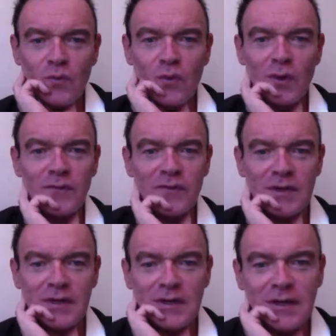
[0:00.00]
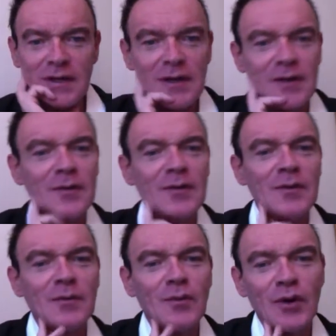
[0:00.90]
One of the
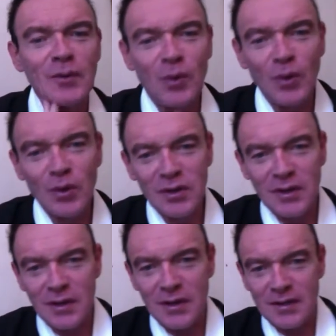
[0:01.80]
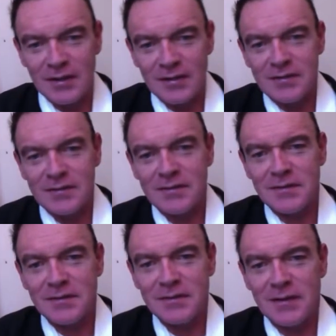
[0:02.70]
more important things
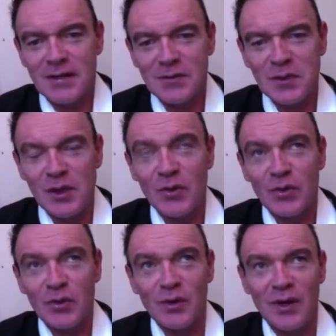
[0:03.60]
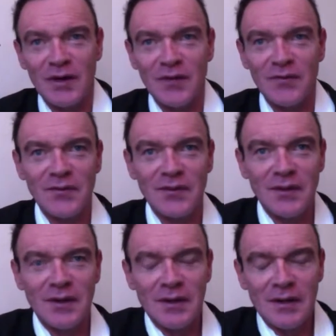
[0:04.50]
as we go through life
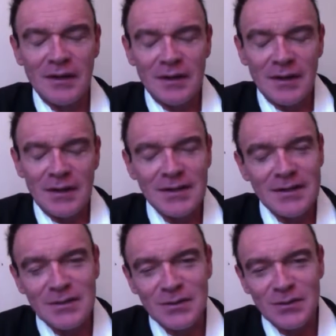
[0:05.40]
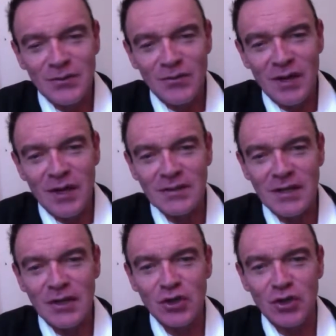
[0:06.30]
is the
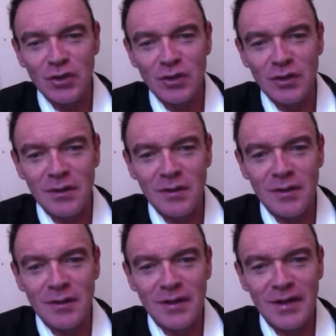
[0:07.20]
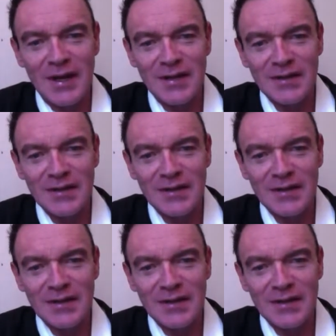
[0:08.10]
realization that